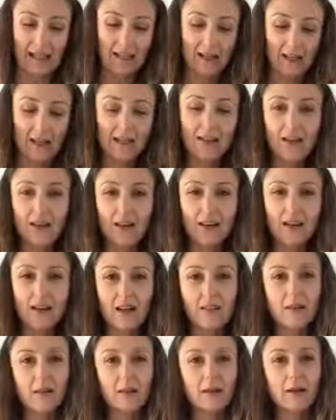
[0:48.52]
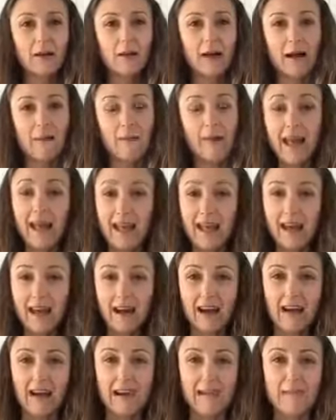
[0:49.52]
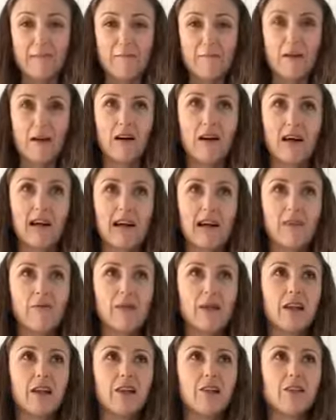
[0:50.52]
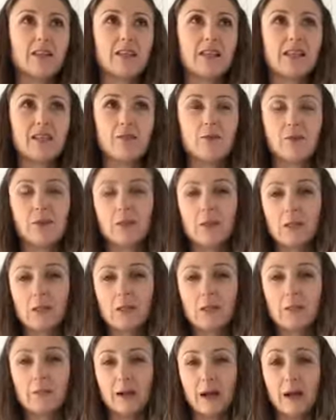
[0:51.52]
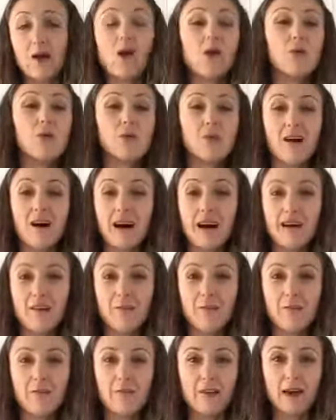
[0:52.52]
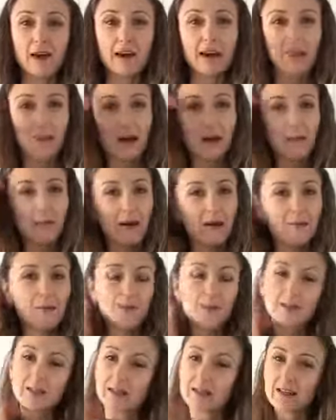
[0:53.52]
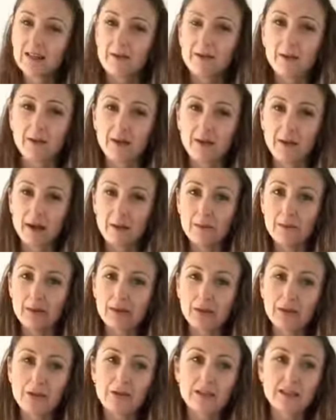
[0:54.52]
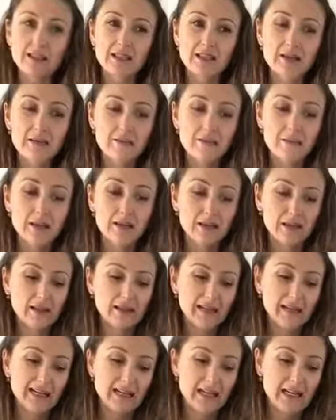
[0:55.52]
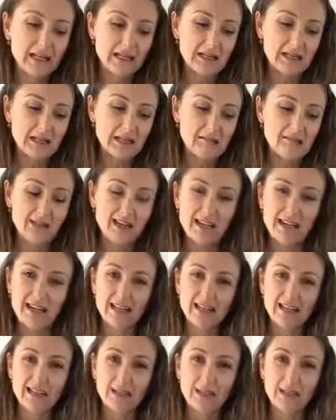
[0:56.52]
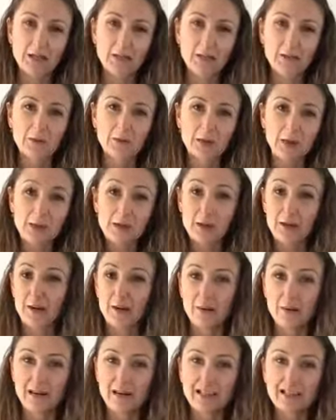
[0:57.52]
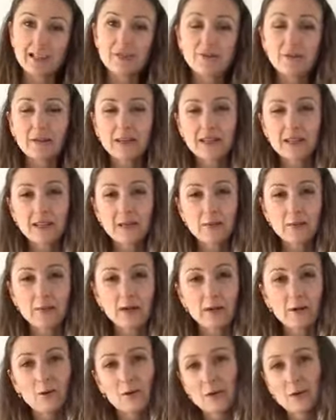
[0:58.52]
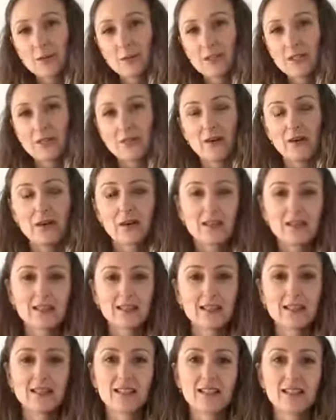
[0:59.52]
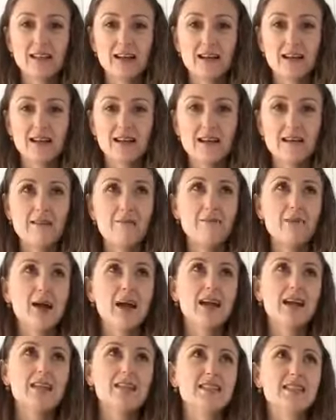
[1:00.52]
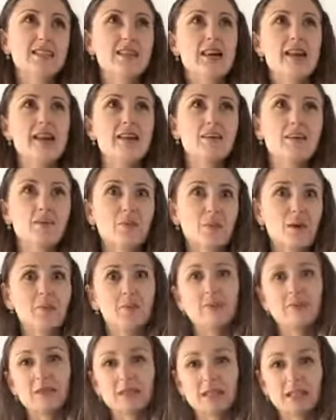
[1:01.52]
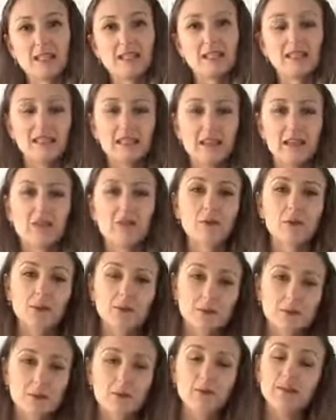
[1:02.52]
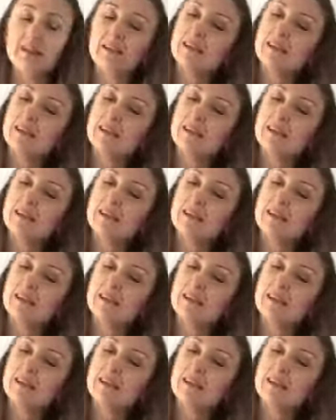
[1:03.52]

So a little bit about me, I have been using oils my whole life. My mum used them, my grandma used them. And we don't know any different. We're oils first, and then if the problem persists, then of course we'll,